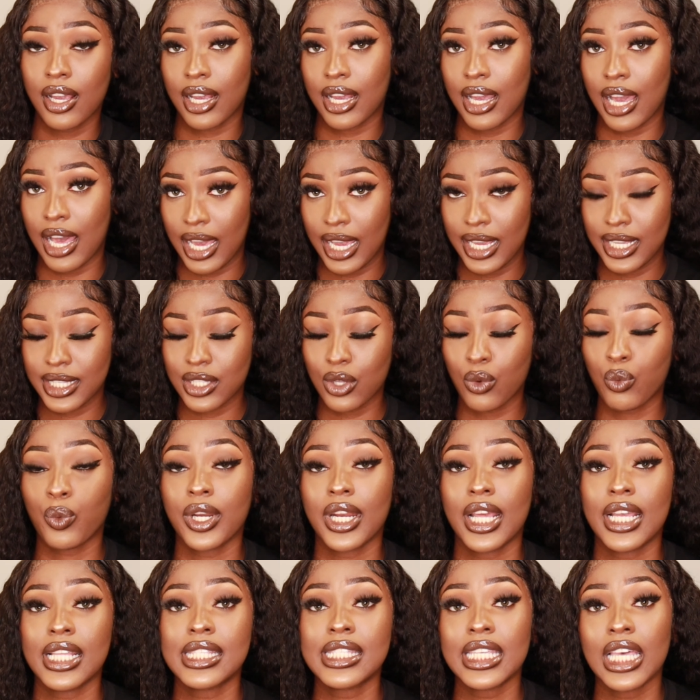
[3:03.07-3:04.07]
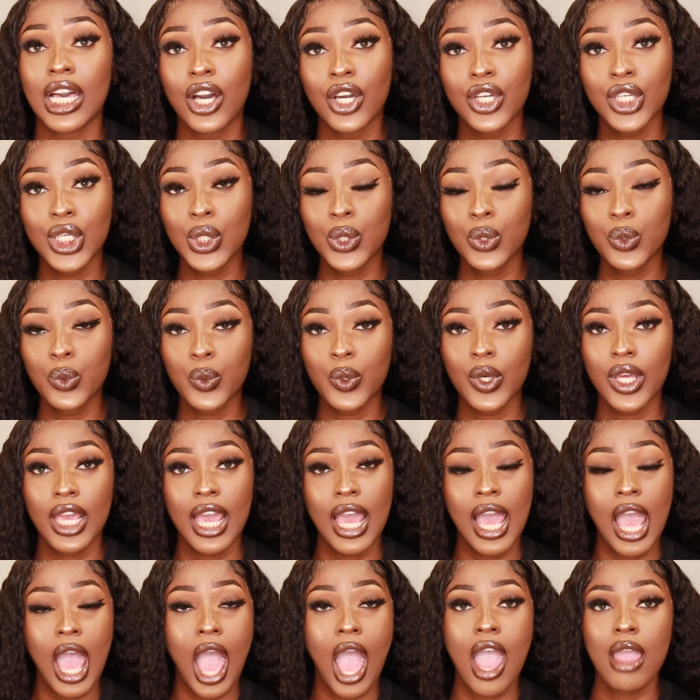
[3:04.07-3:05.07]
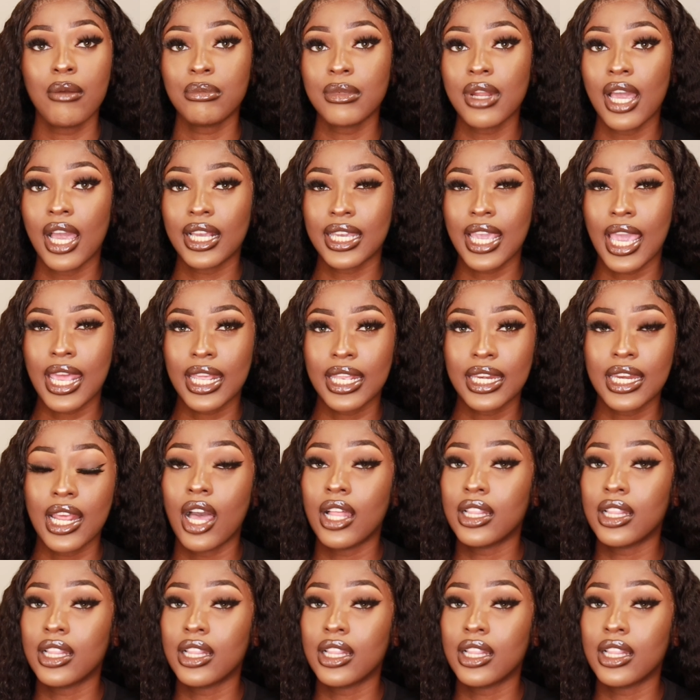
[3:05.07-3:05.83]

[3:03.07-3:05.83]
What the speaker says: guys, when I tell you I'm not getting